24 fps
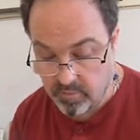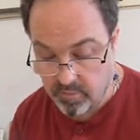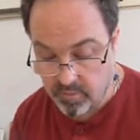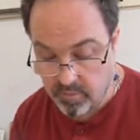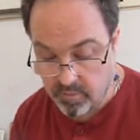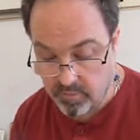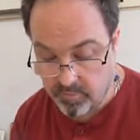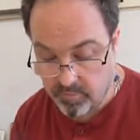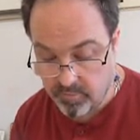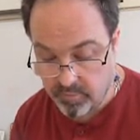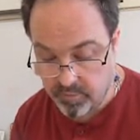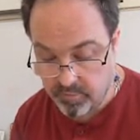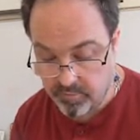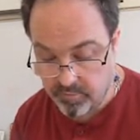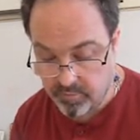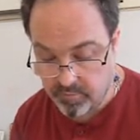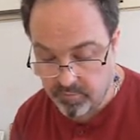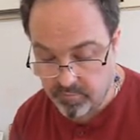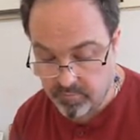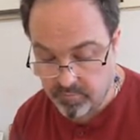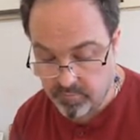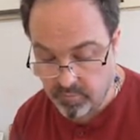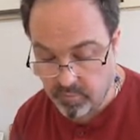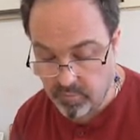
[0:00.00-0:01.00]

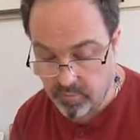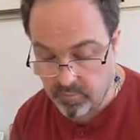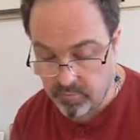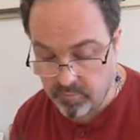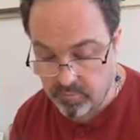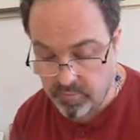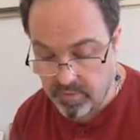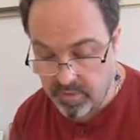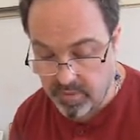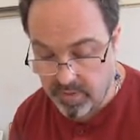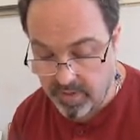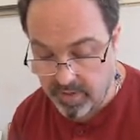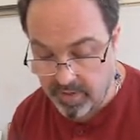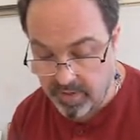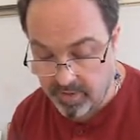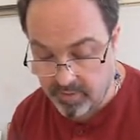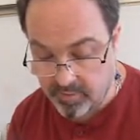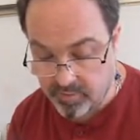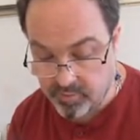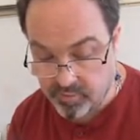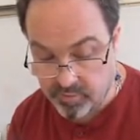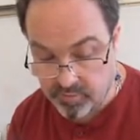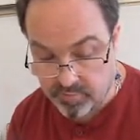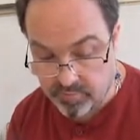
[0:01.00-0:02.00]
operations are the
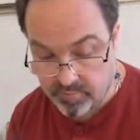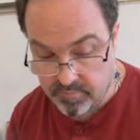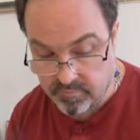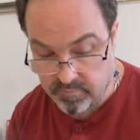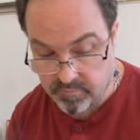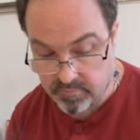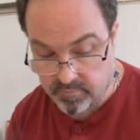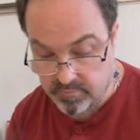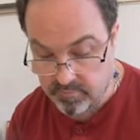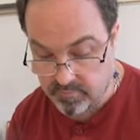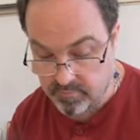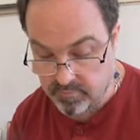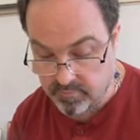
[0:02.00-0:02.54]
actions